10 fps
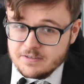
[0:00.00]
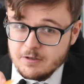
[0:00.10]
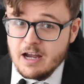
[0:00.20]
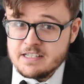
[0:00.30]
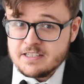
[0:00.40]

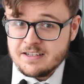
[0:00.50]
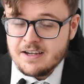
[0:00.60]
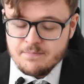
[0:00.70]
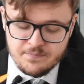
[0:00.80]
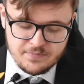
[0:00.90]
Idea
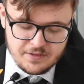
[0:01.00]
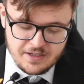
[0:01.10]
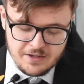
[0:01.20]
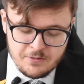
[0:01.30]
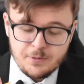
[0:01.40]
time,
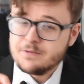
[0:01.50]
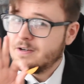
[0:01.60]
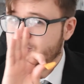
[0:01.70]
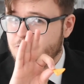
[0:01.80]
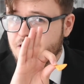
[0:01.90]
okay? What if
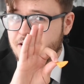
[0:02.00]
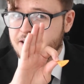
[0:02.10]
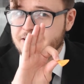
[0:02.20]
I try